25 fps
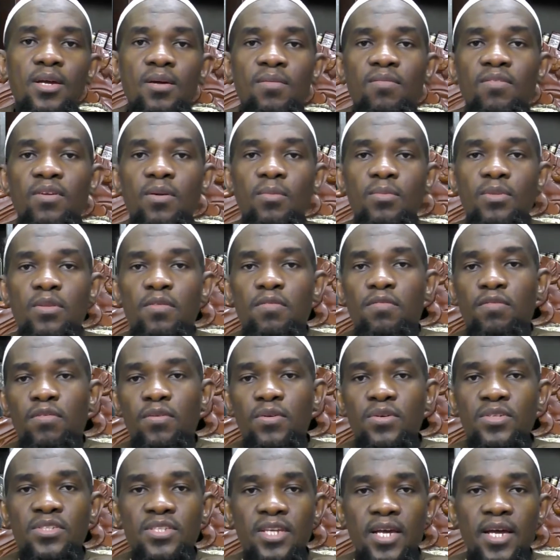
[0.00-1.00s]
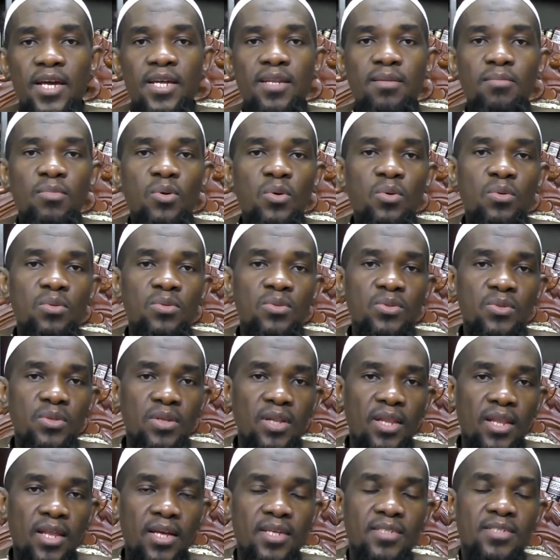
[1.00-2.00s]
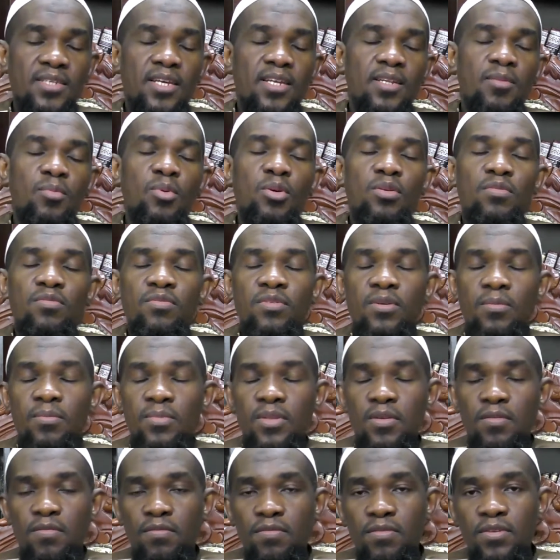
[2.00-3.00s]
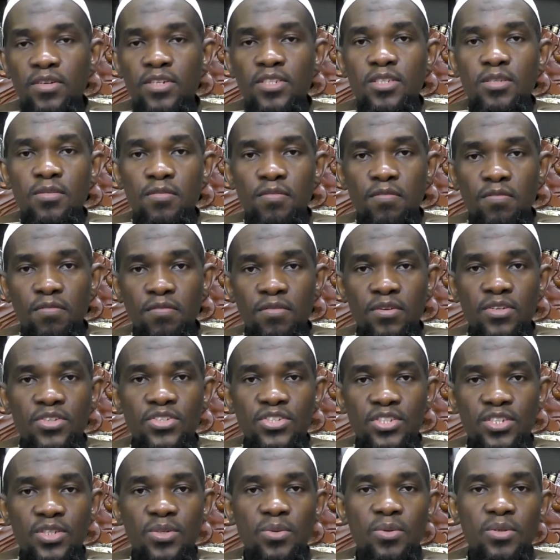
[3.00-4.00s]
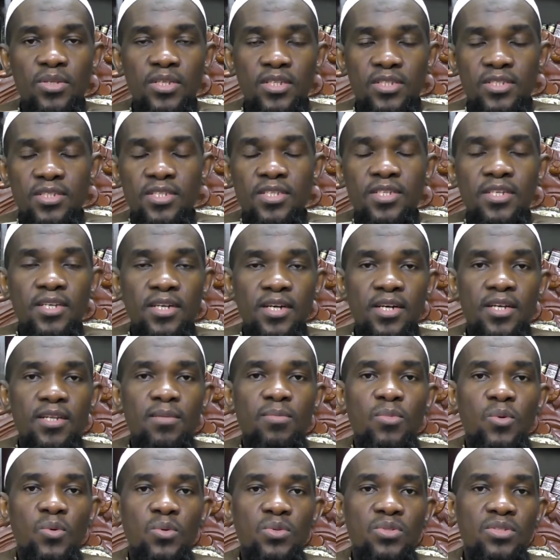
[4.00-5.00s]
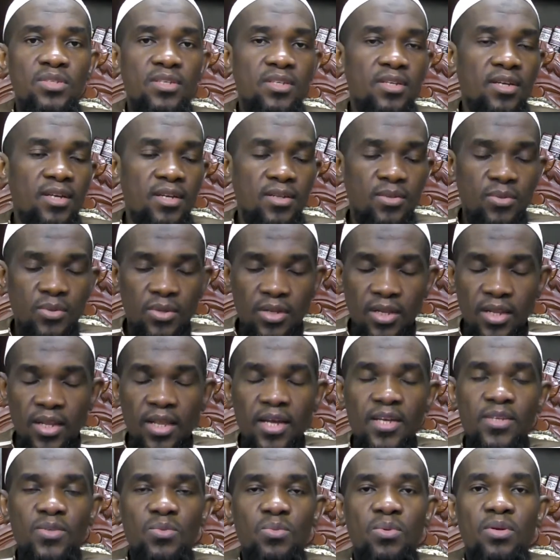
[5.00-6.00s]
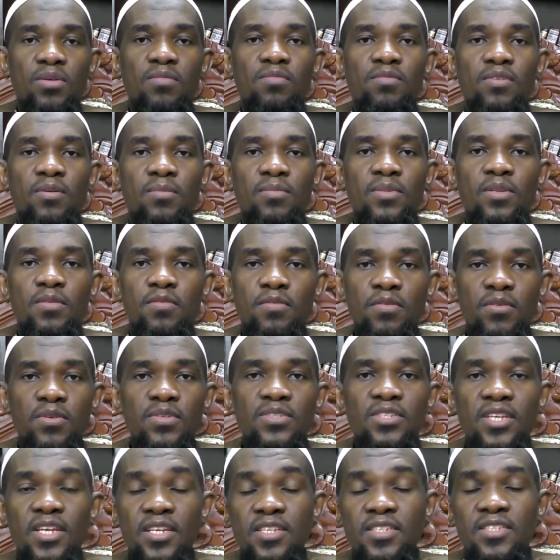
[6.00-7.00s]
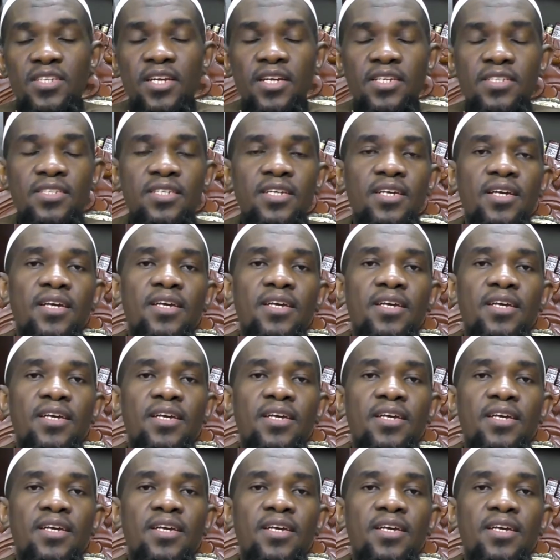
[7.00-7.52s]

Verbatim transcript: from the first animal to the last animal, from the first fish, you know, the sea animals to the last one from the first insects